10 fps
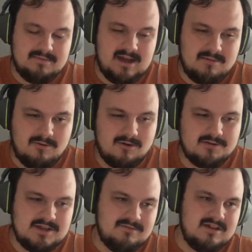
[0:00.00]
Now I'm
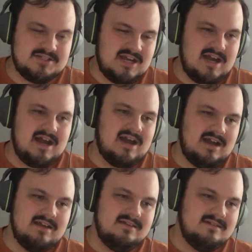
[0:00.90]
Horny, which,
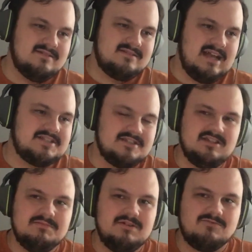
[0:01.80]
that's a
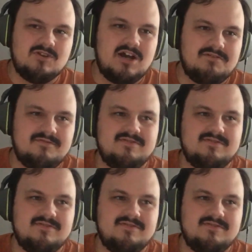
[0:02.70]
little bit rough.